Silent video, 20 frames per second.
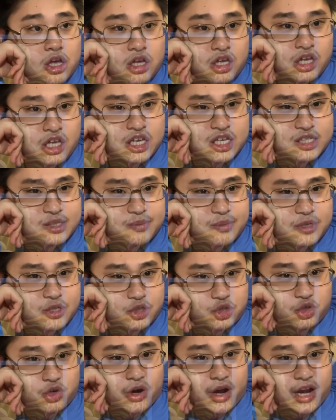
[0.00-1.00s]
He's been
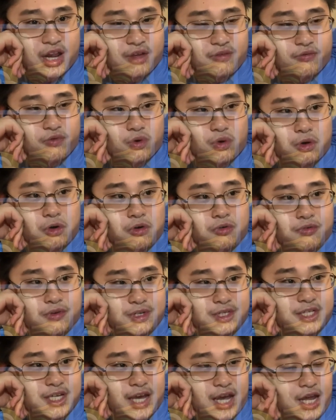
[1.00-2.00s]
training for over
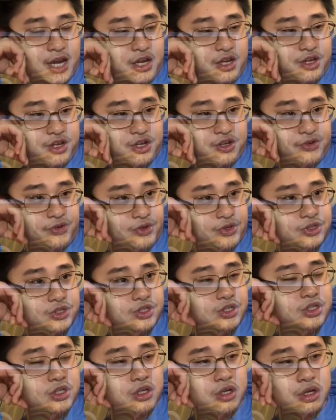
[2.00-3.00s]
10 years?
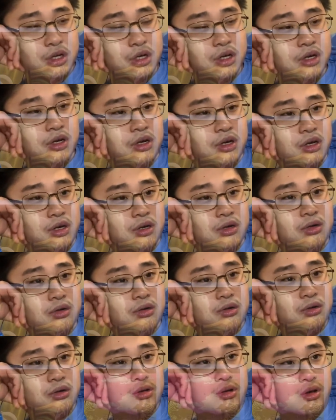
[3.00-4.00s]

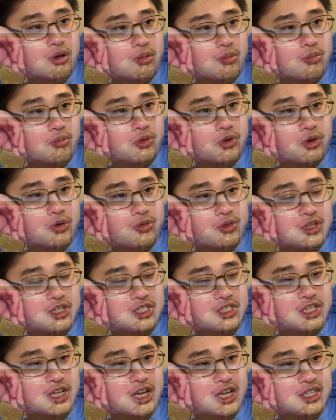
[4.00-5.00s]
Bro, this
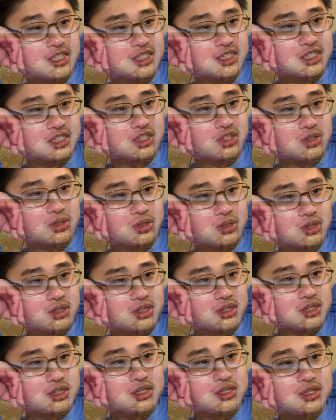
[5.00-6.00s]
guy is good.